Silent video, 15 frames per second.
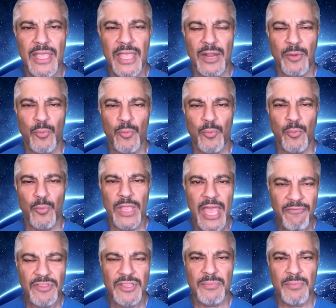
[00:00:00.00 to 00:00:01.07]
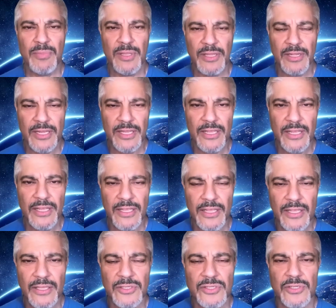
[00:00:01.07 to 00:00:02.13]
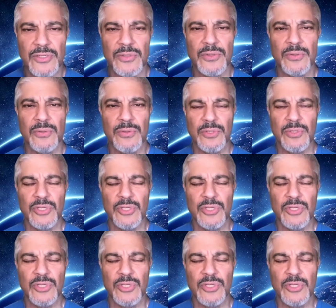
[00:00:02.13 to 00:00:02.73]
And we have the ability to